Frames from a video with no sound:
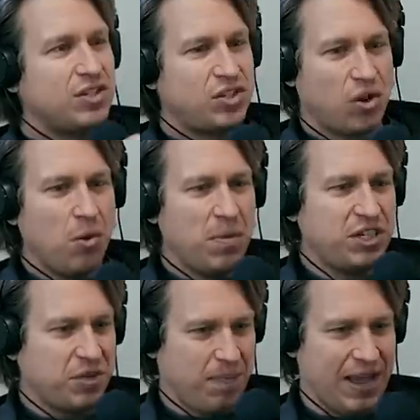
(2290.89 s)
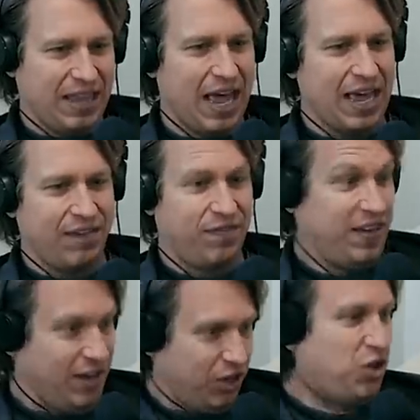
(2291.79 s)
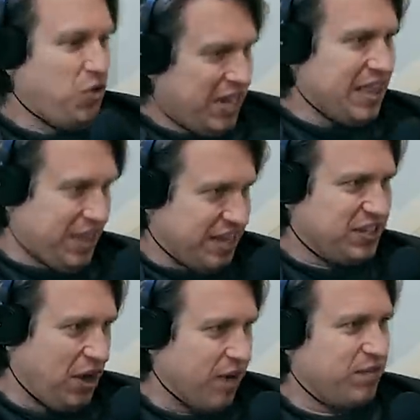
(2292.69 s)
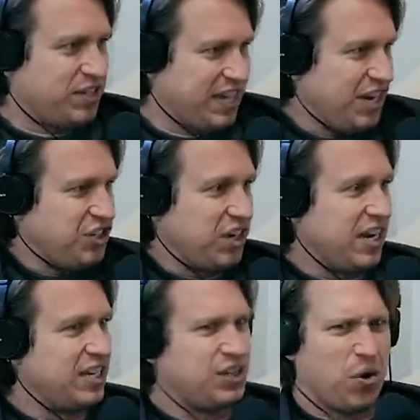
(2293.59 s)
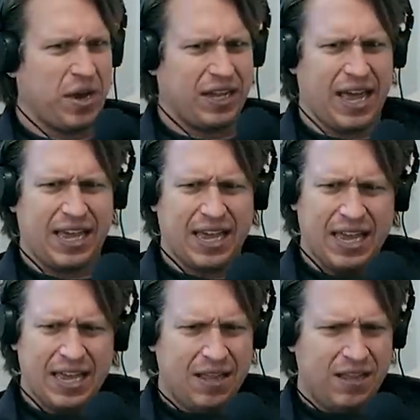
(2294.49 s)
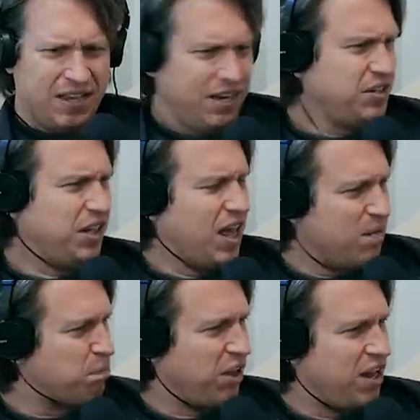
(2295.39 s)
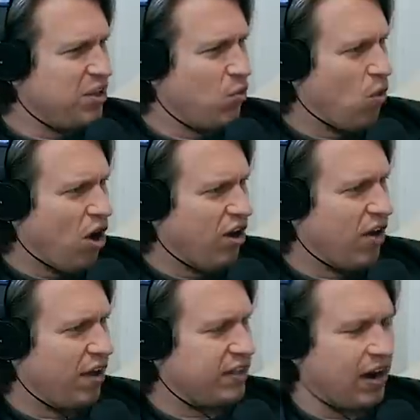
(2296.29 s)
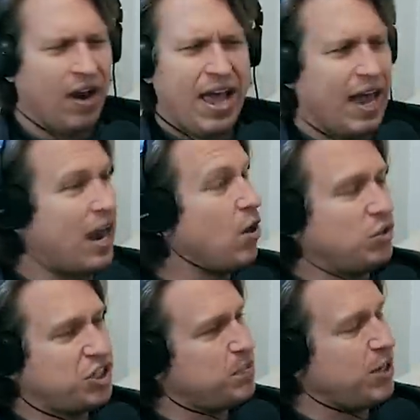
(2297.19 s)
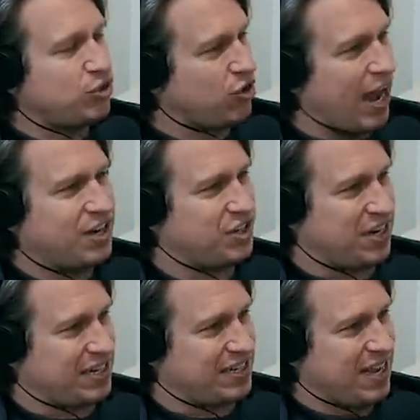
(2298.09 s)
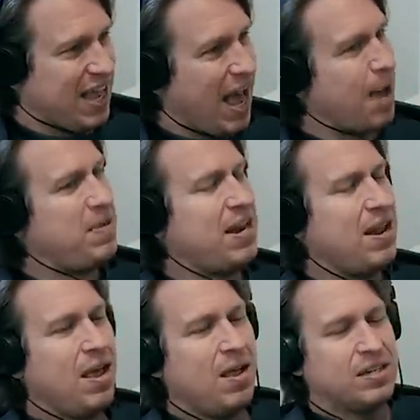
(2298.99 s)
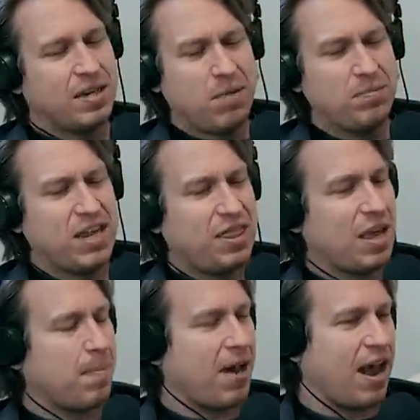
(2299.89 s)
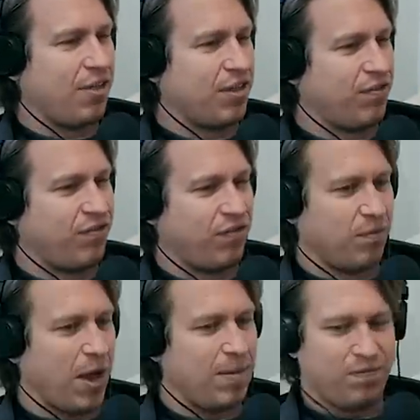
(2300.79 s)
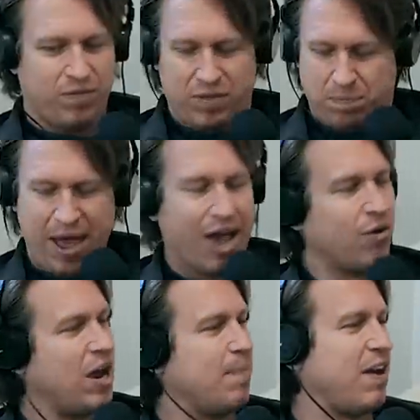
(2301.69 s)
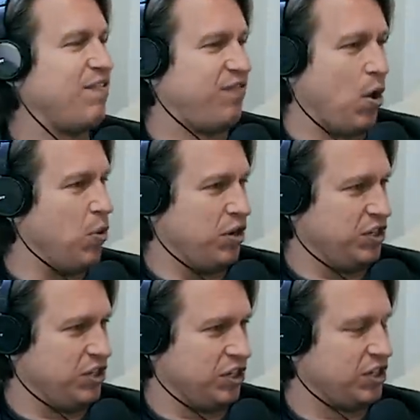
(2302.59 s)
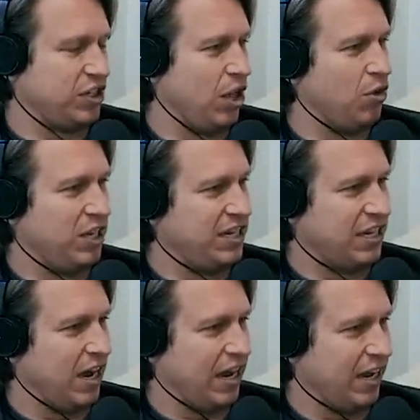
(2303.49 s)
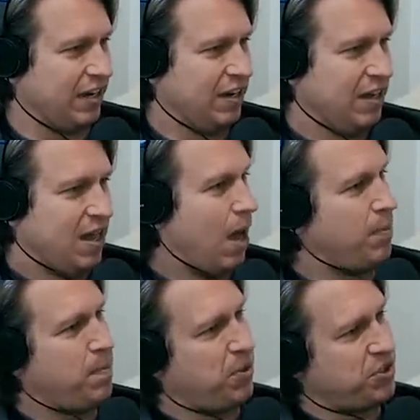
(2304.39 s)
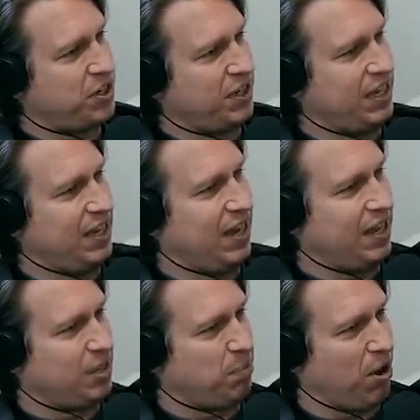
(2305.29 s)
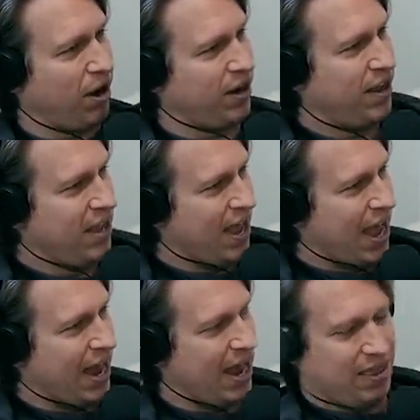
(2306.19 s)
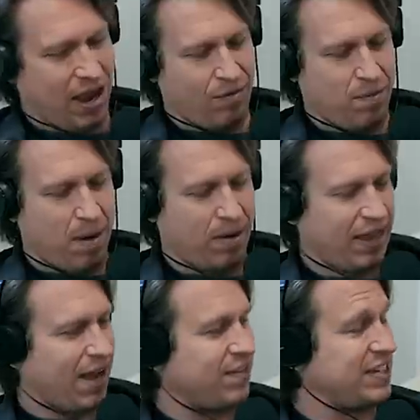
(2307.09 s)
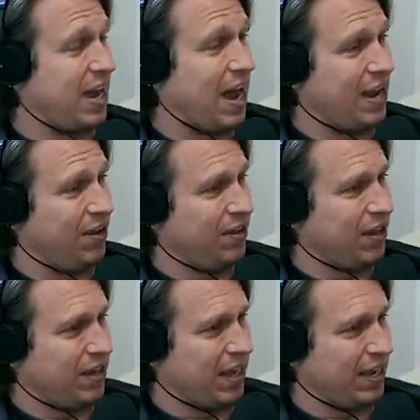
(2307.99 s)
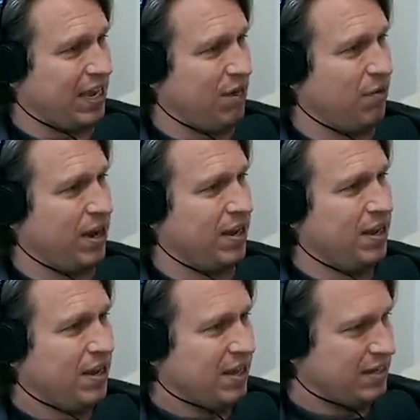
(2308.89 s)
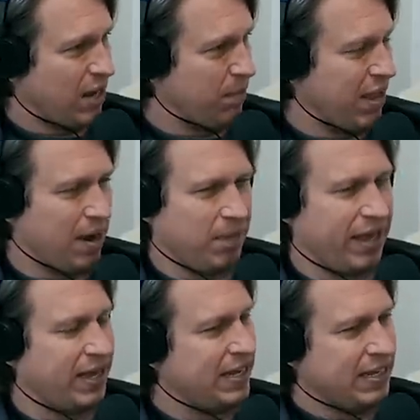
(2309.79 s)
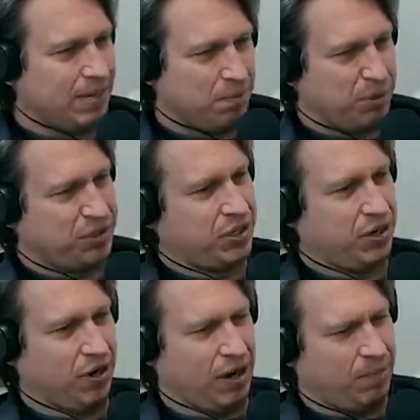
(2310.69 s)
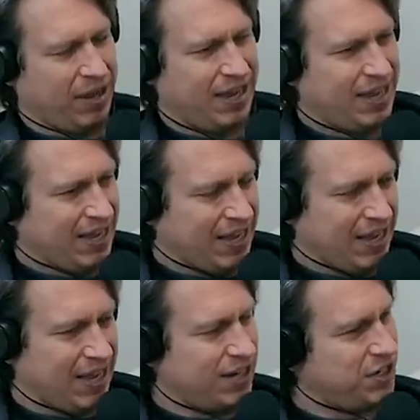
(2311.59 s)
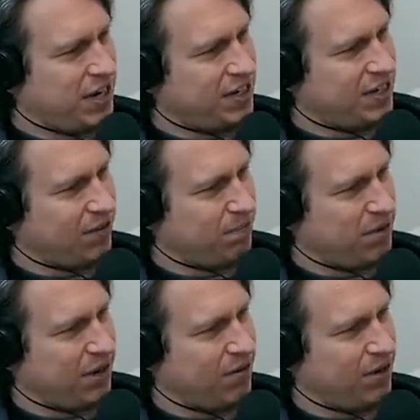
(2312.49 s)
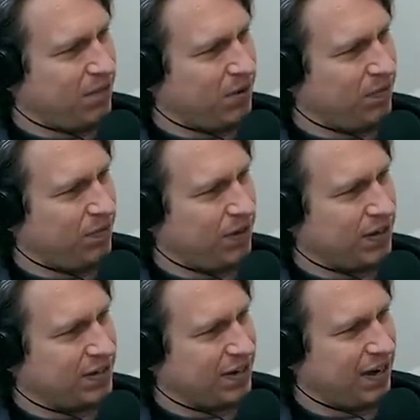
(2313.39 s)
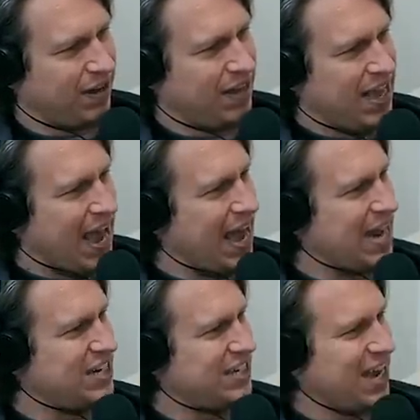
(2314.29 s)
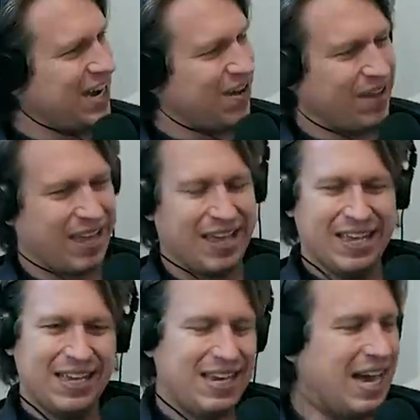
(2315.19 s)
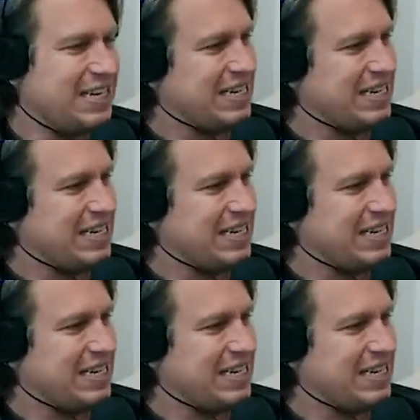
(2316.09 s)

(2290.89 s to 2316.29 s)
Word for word: so much of my life, including this conversation, is going like, there's a lot of blood in the water out there. And I don't just mean tragedies. Yeah. I mean, sometimes I think about how my battery on my phone is just slowly dying. Yeah. I'll be pushing Leela at the park. And I remember, like, I have a tile, like that key ring to help me. And I'm, like, pushing her. And I'm, like, got to change the battery on my fucking tile. And I just kind of go, like, God